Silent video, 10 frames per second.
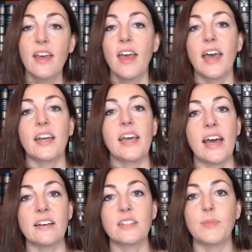and I
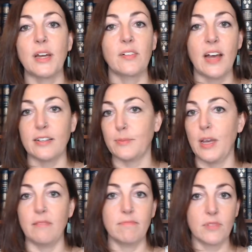ask my
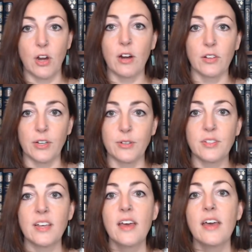classmate Carlos
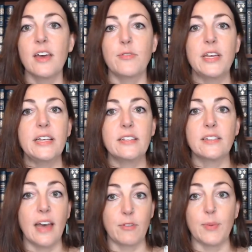if he's
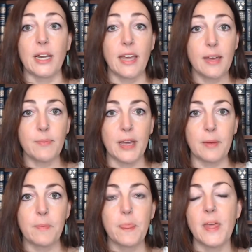ever been
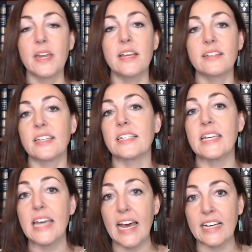camping, and he says
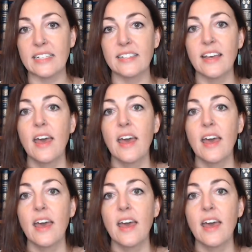yes,